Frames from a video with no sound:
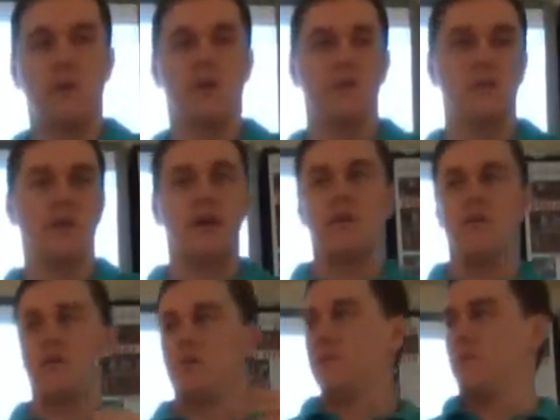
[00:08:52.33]
reading book,
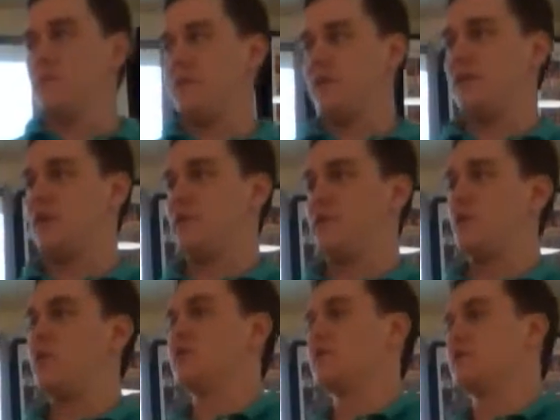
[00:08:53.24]
after we completed all
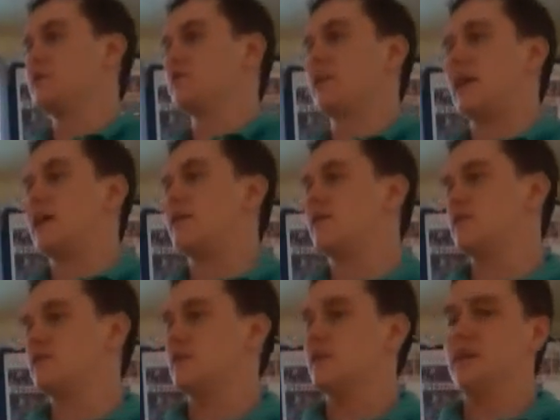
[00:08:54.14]
26
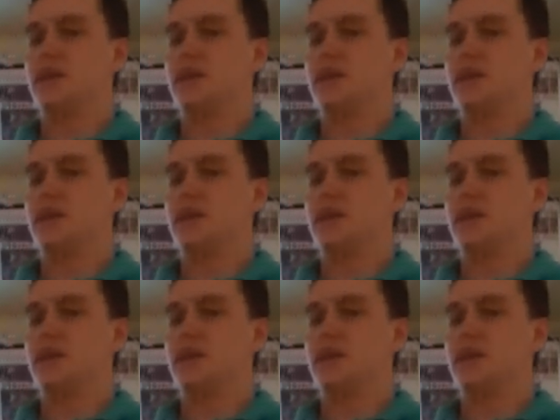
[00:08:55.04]
letters,